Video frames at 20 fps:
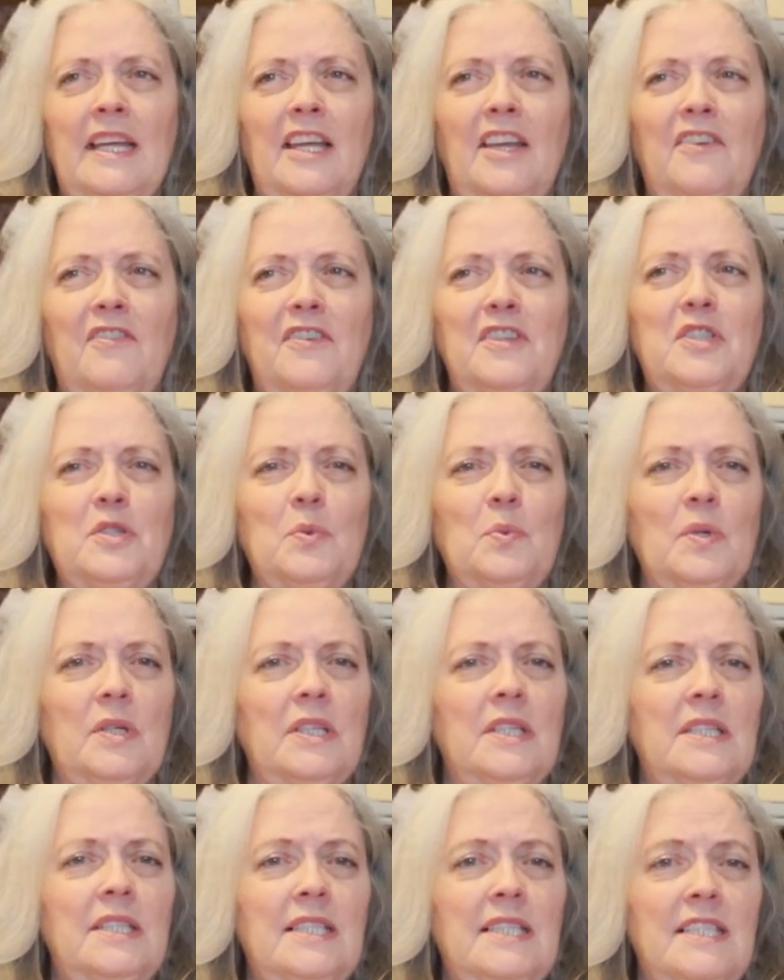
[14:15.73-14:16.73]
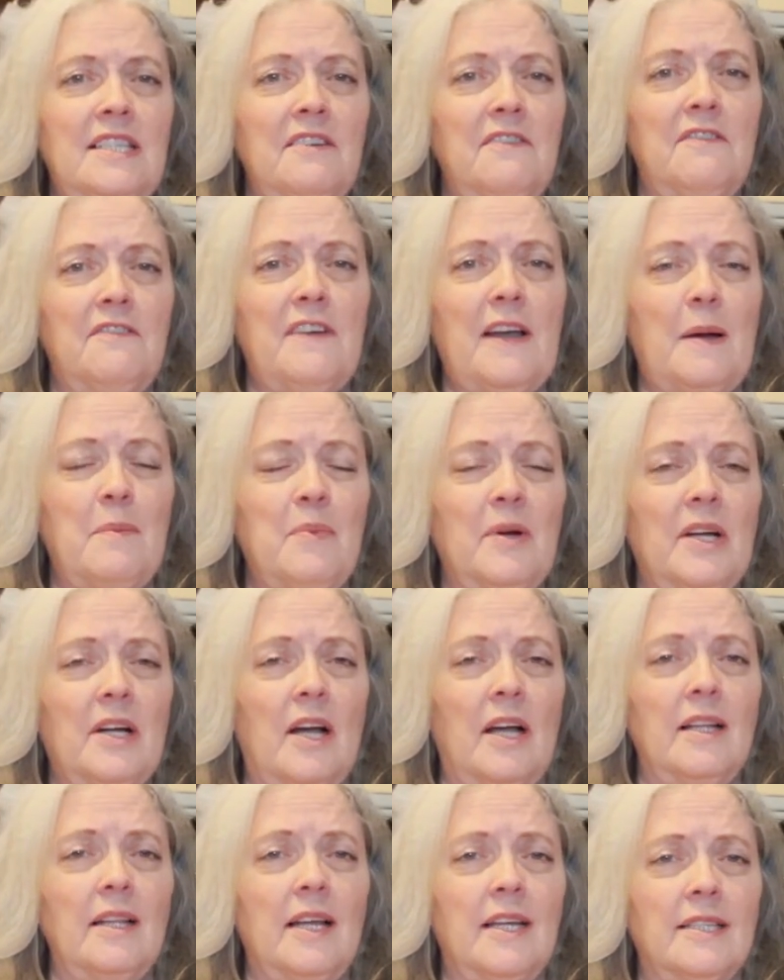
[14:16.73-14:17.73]
If it's a really stiff fabric,
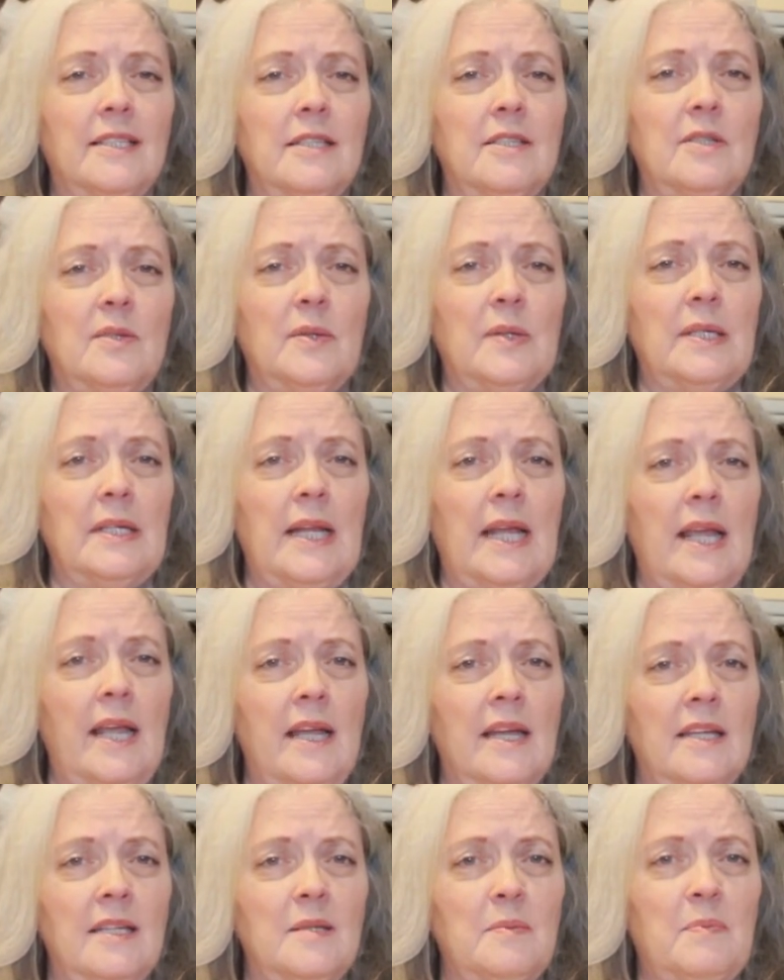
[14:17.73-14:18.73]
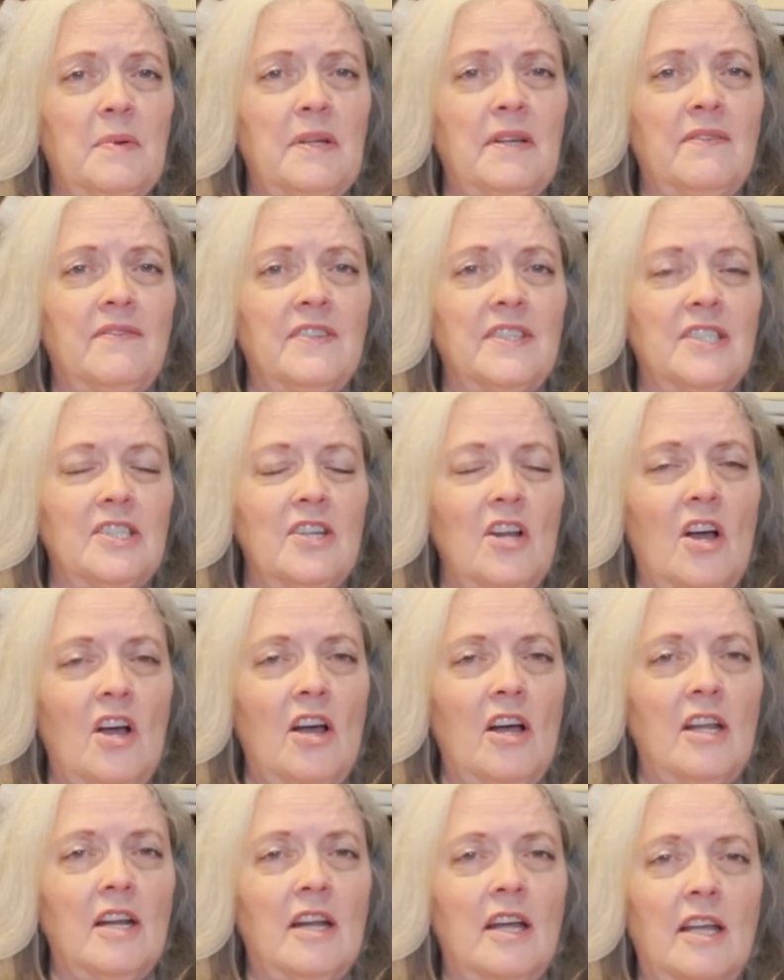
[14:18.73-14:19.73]
I like to do it in hand, but if it's
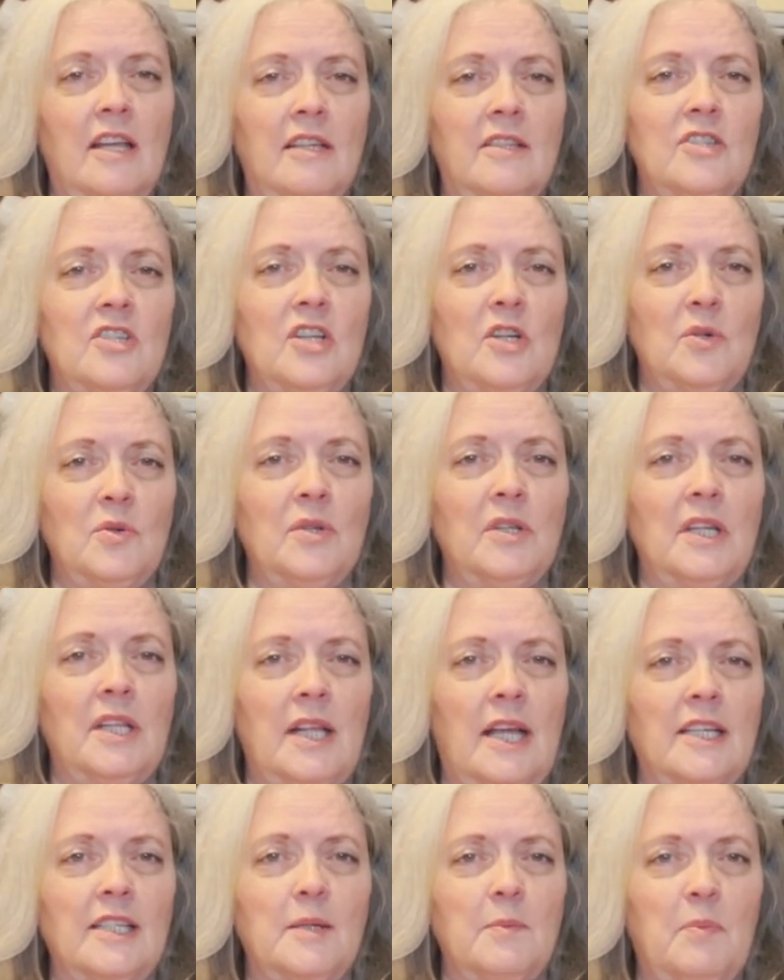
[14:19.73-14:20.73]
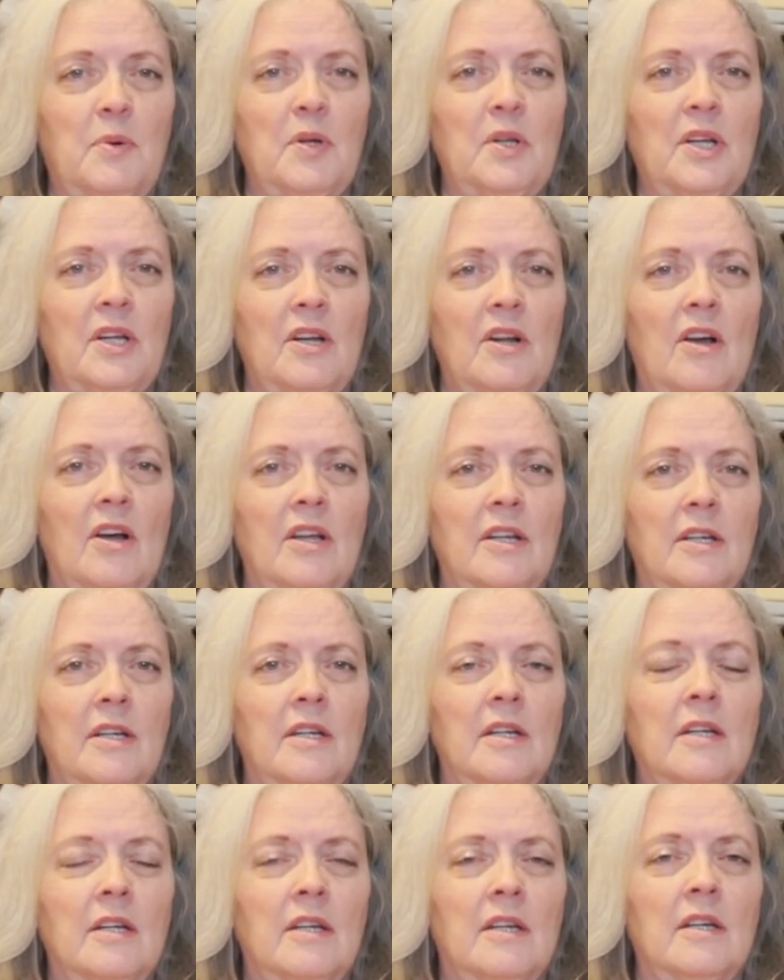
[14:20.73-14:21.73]
not, I generally like to put it on
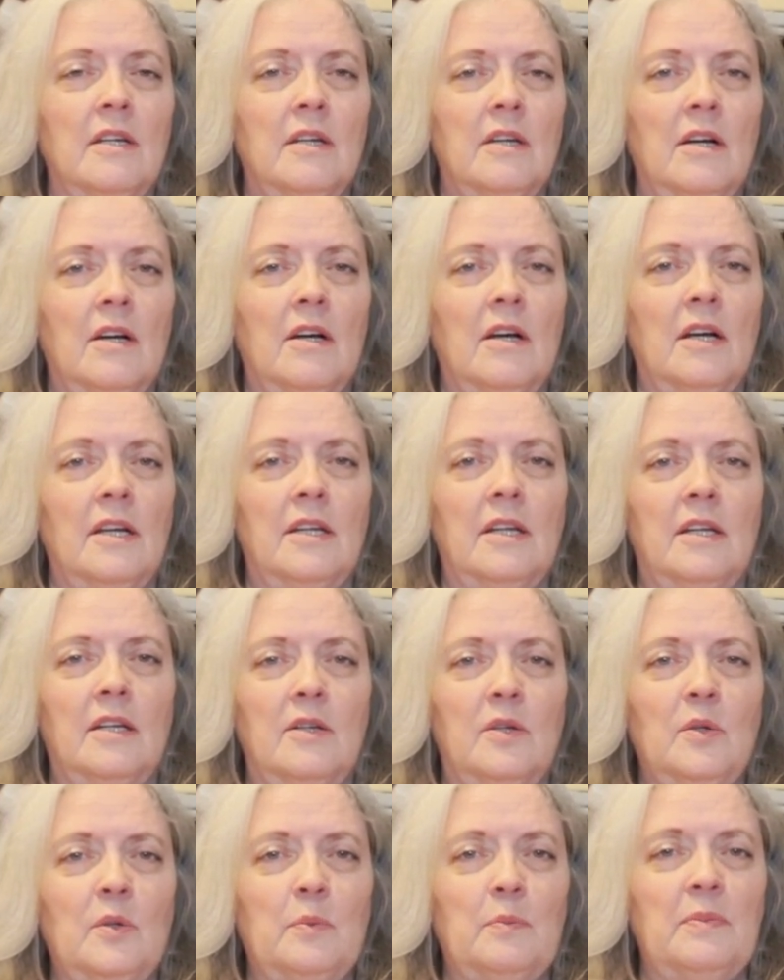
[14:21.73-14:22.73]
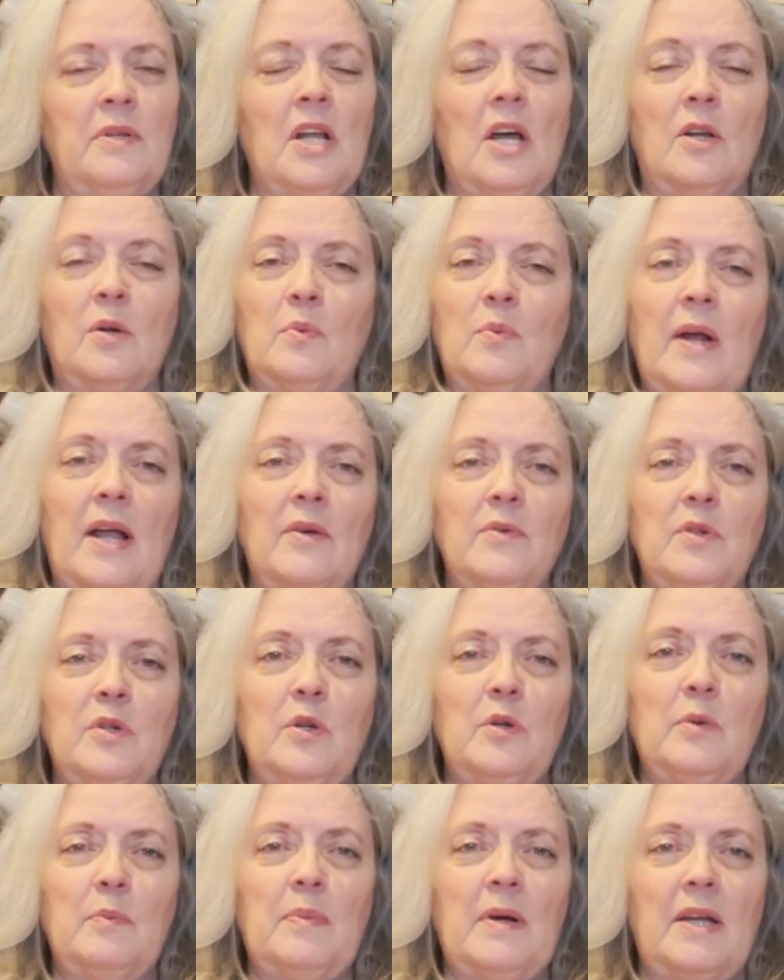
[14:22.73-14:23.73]
a hoop, not a round
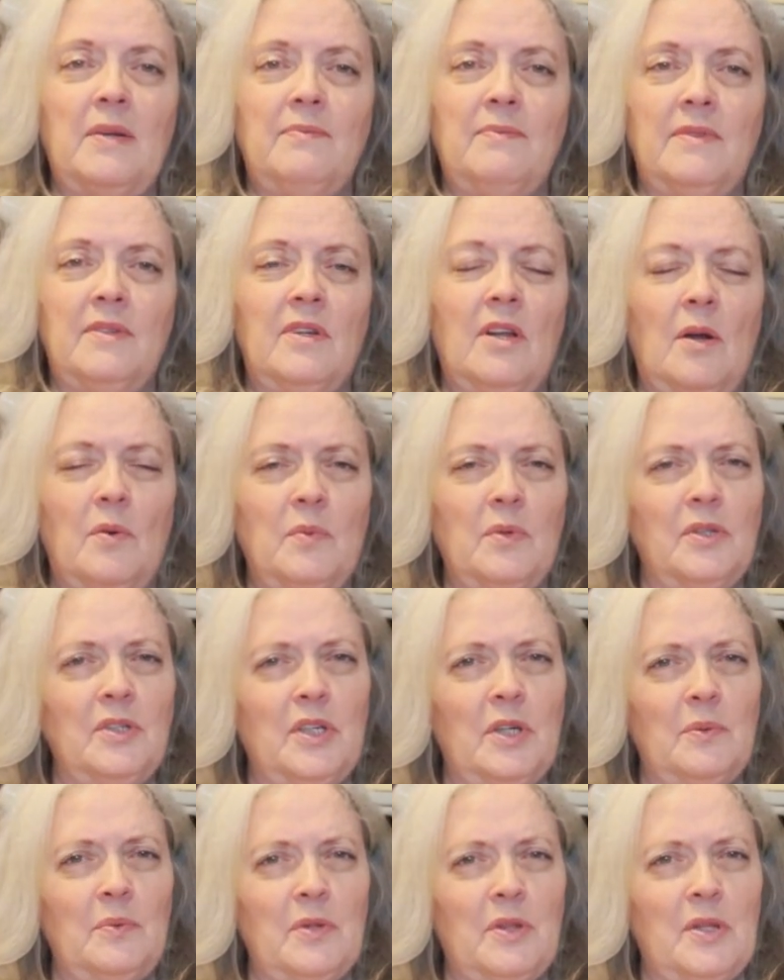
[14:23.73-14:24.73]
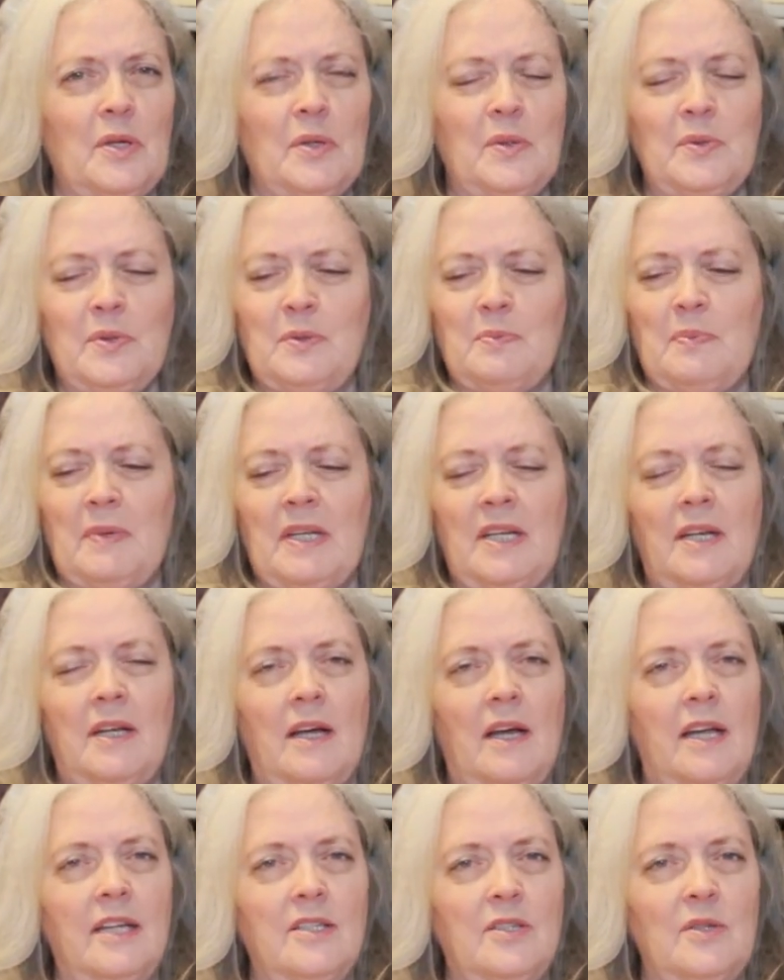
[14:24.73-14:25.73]
hoop. I'm not real good with those, but
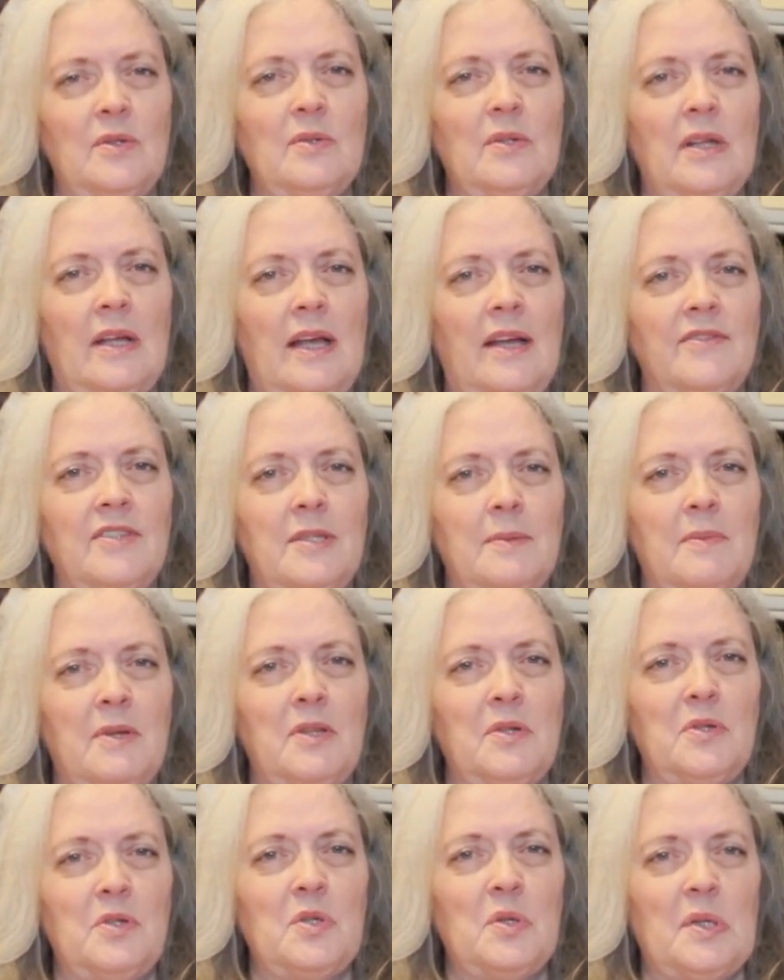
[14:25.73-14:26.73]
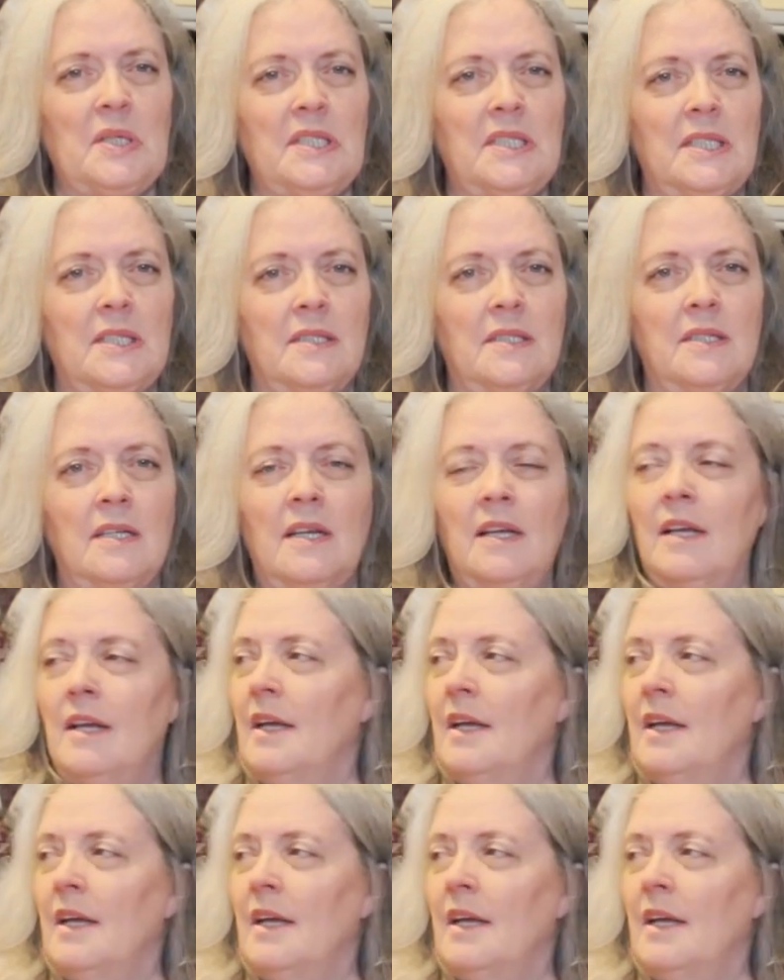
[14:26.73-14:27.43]
I do have some other choices.